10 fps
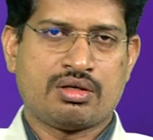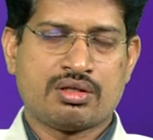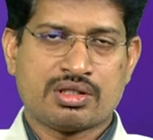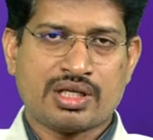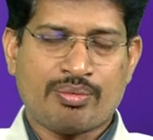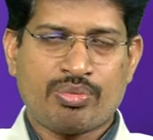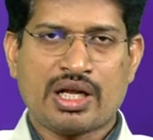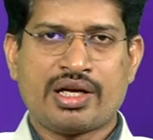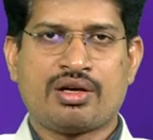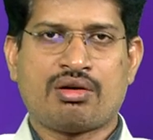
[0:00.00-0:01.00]

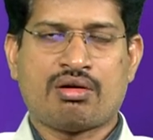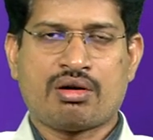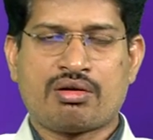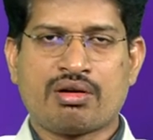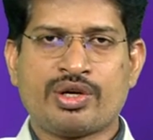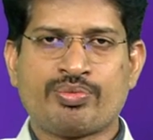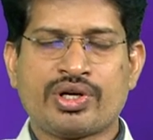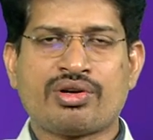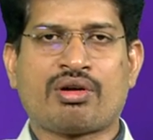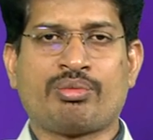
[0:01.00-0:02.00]
supply or
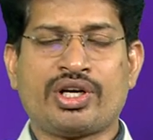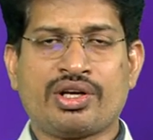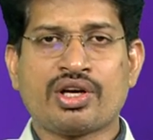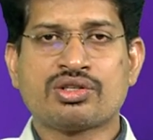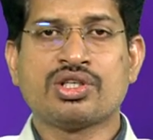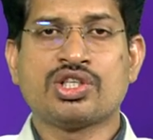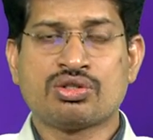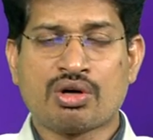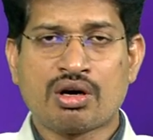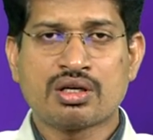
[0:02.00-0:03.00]
treatment or mitigation is
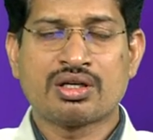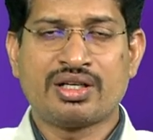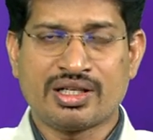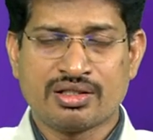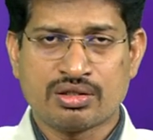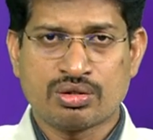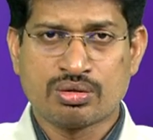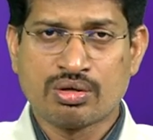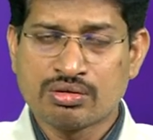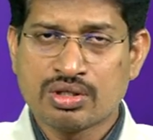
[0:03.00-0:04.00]
not done
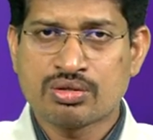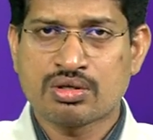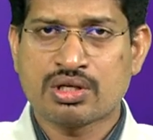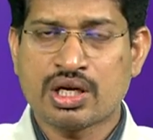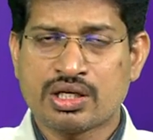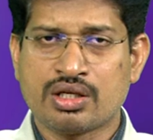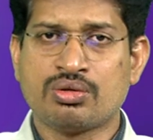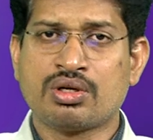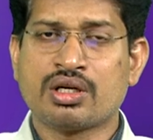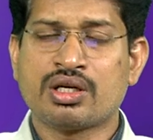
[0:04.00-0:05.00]
throughout the society
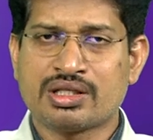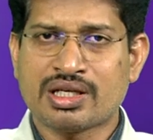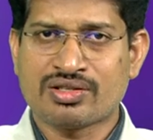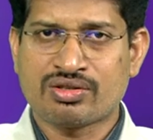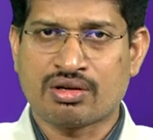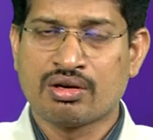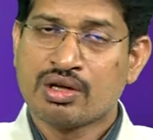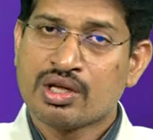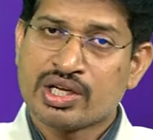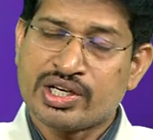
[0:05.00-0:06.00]
during a disaster,
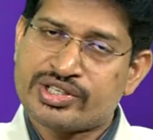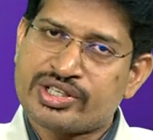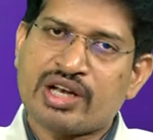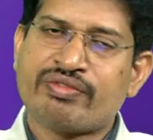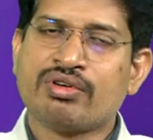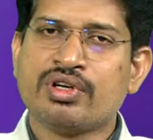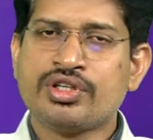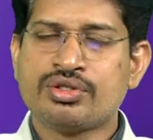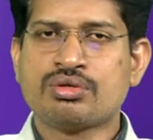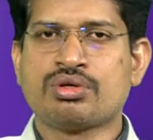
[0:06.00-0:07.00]
itself
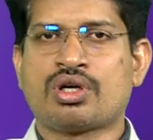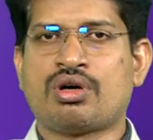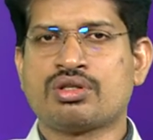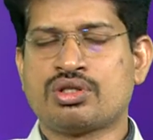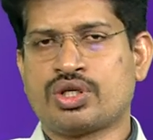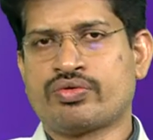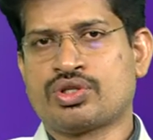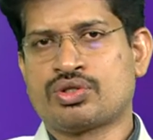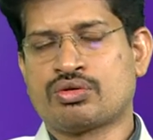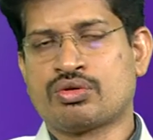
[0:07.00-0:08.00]
leads to a
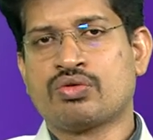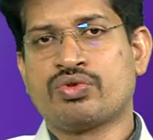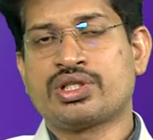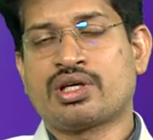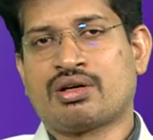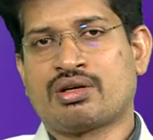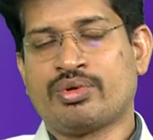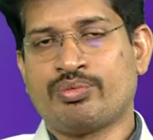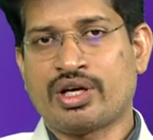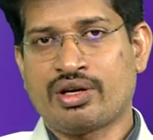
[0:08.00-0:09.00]
consequence which cannot be
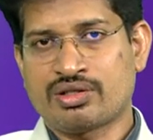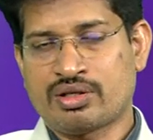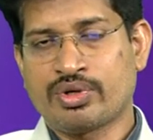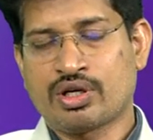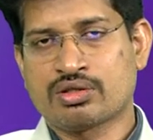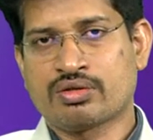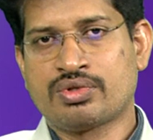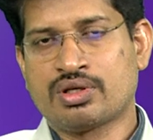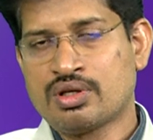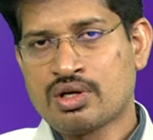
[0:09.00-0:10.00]
managed because of
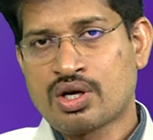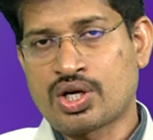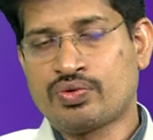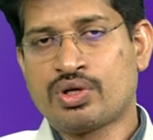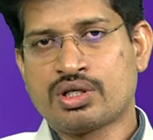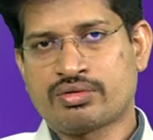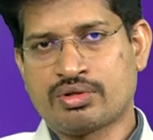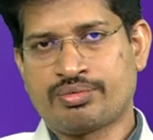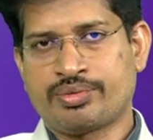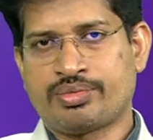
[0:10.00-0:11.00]
the revolt of the
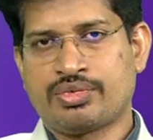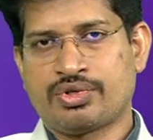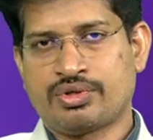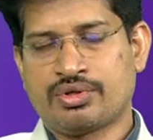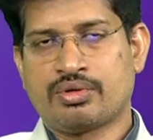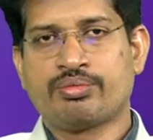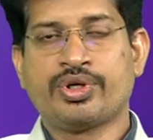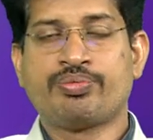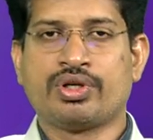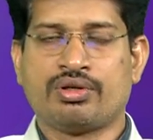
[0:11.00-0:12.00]

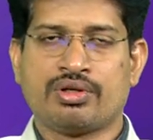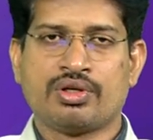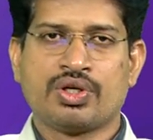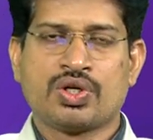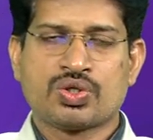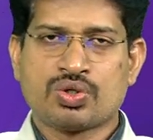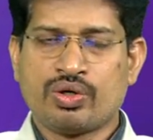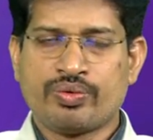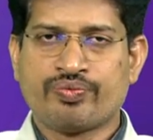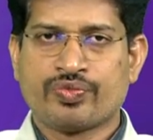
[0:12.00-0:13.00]
people.
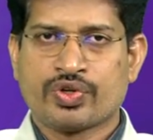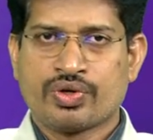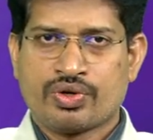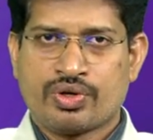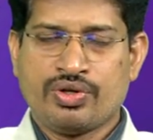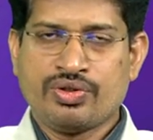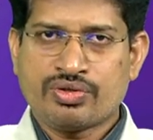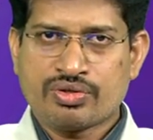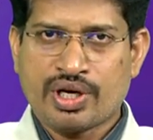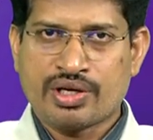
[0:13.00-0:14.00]
So, in
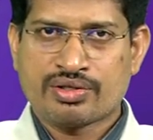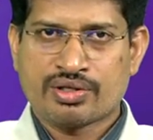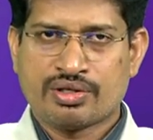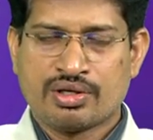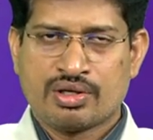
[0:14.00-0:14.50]
this case, uh,